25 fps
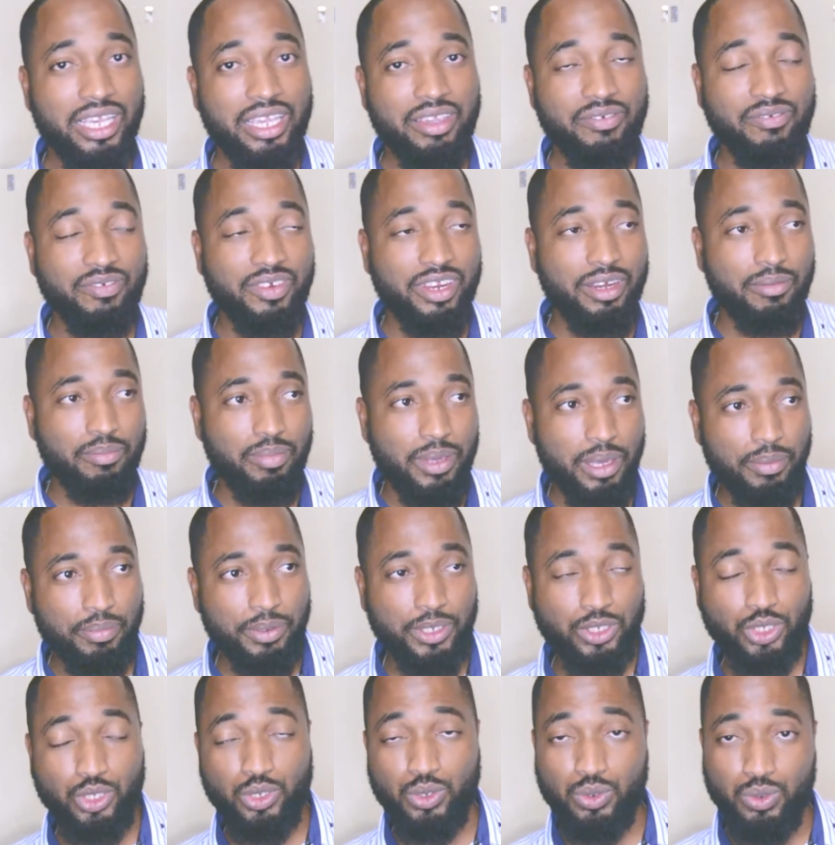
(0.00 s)
Even in
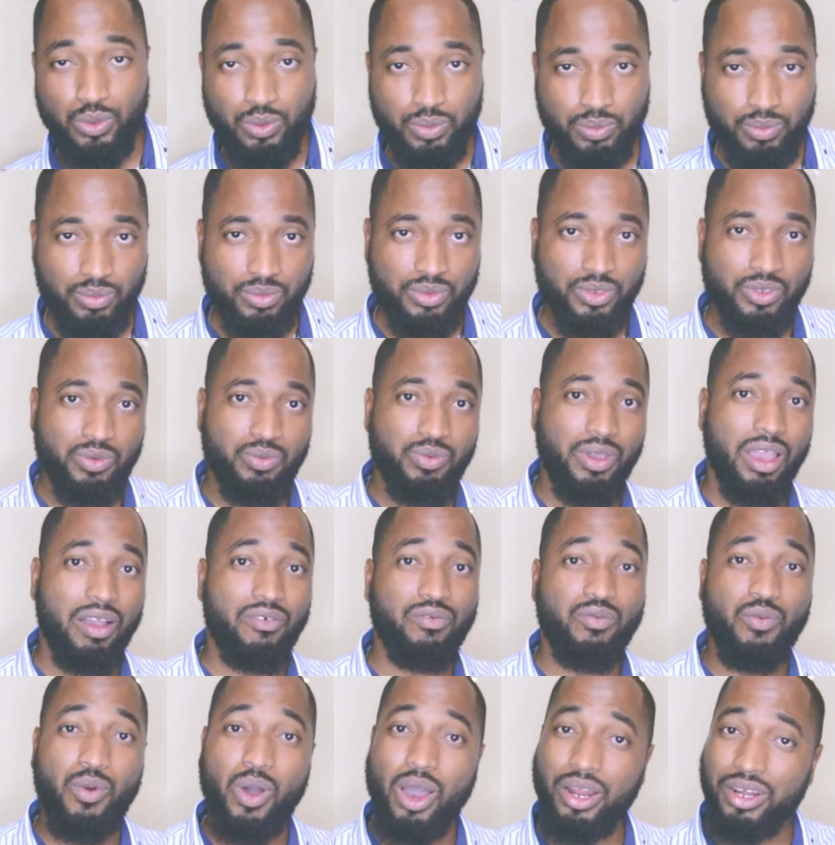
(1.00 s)
paper 2, we
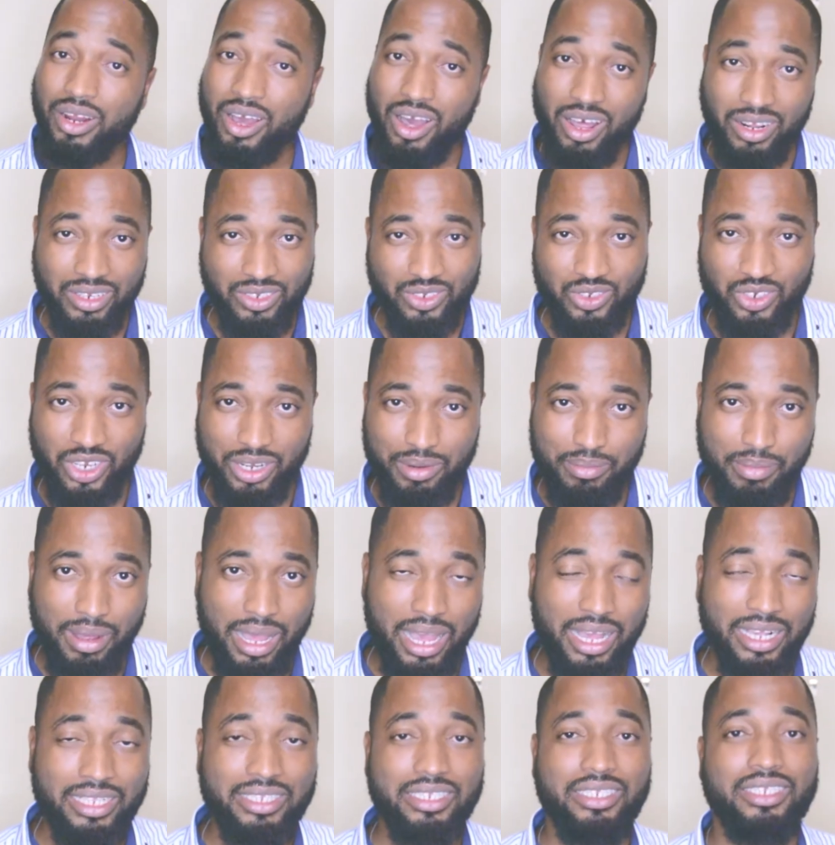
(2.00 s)
have 100
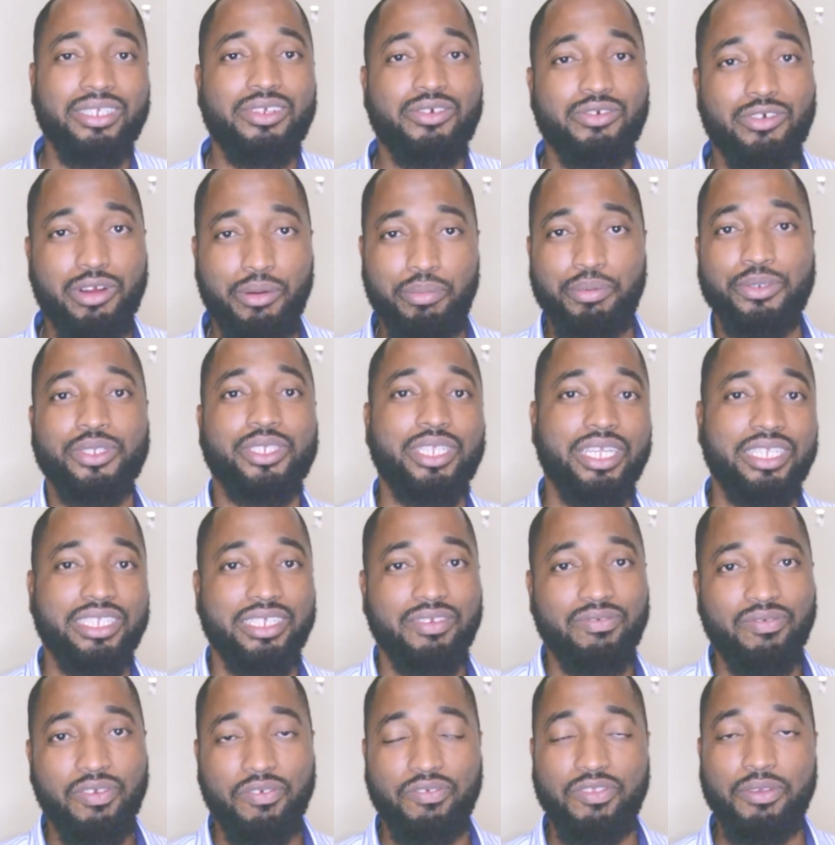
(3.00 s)
marks
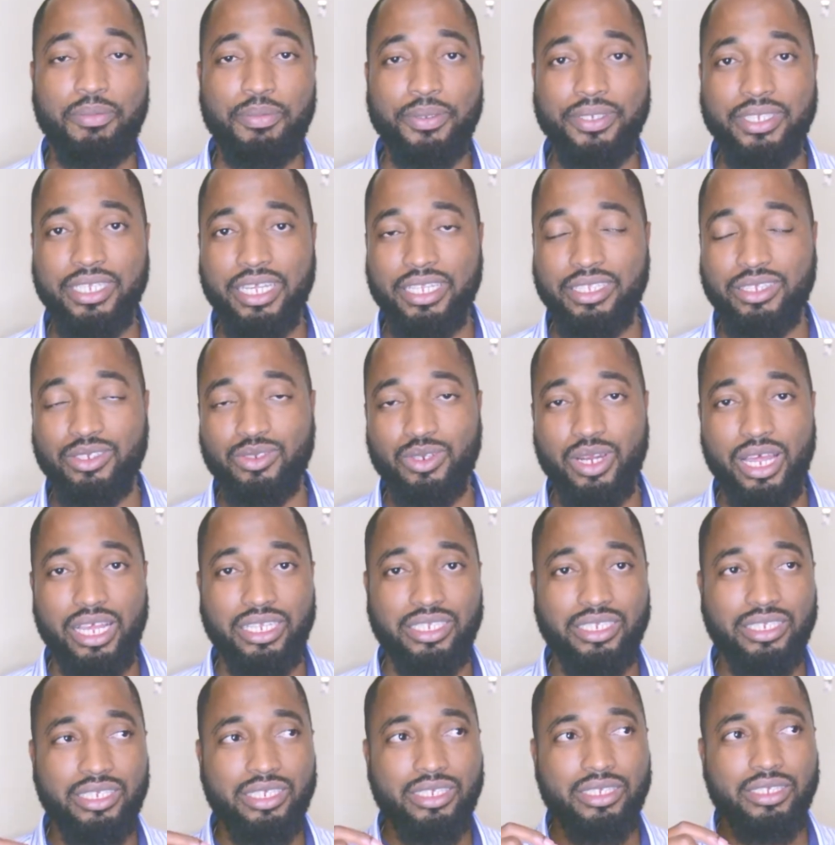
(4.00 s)
representing 50%.
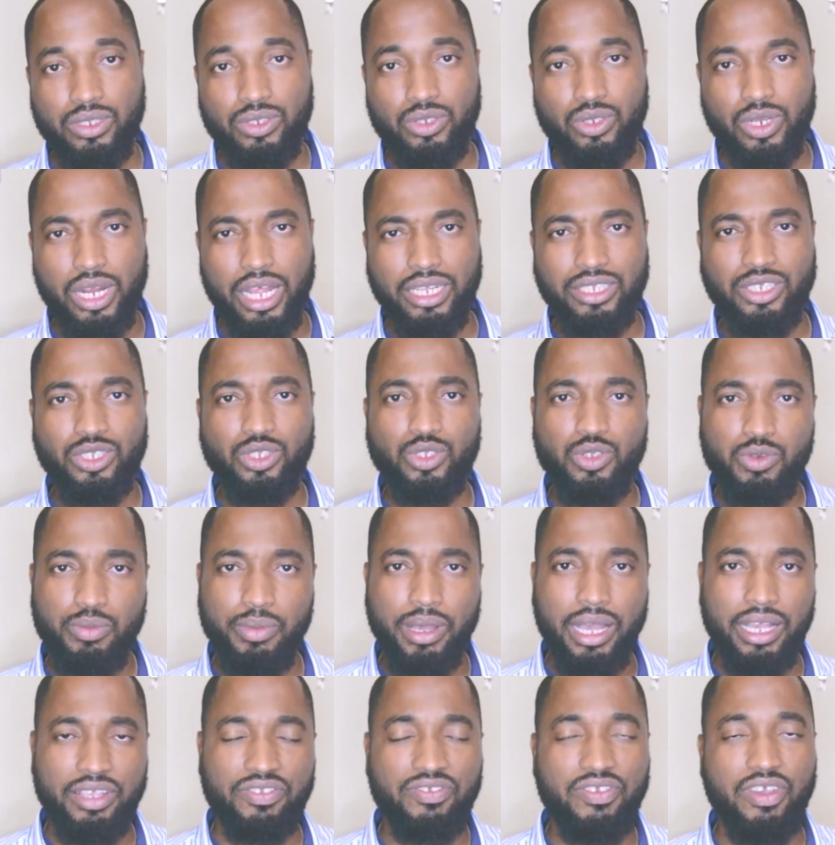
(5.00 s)
So that's 2
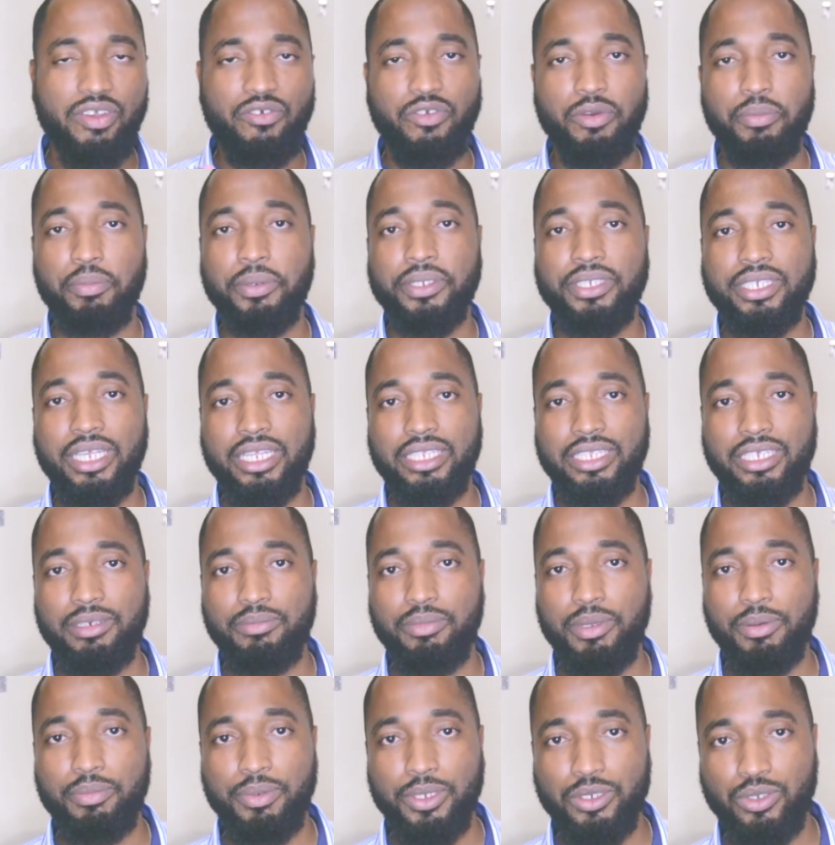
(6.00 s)
marks for every percent
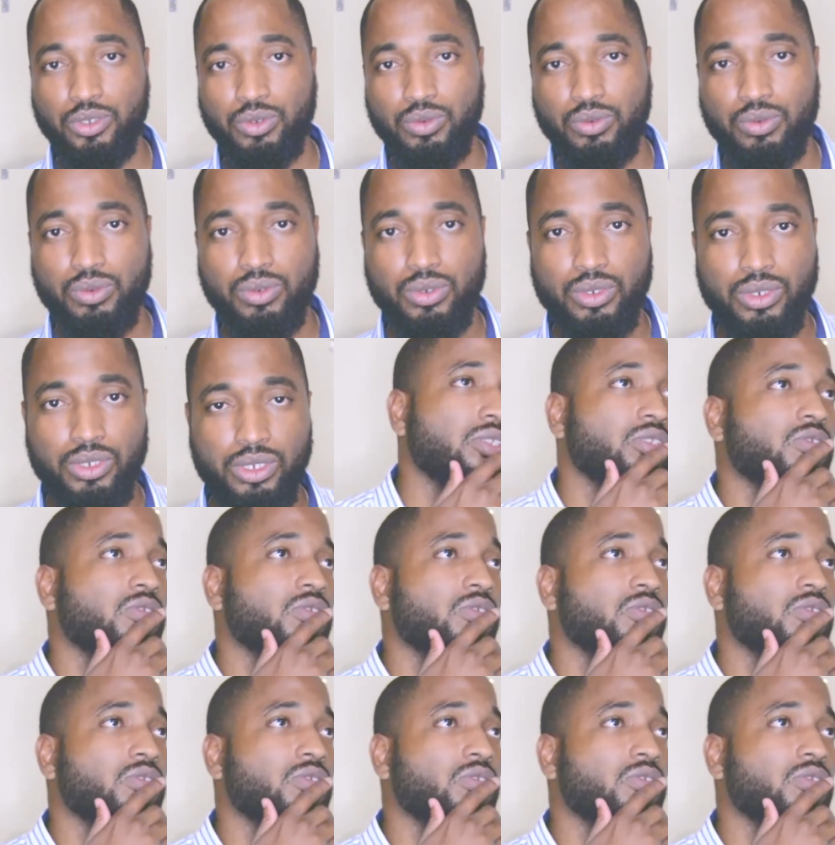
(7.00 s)
in paper 2.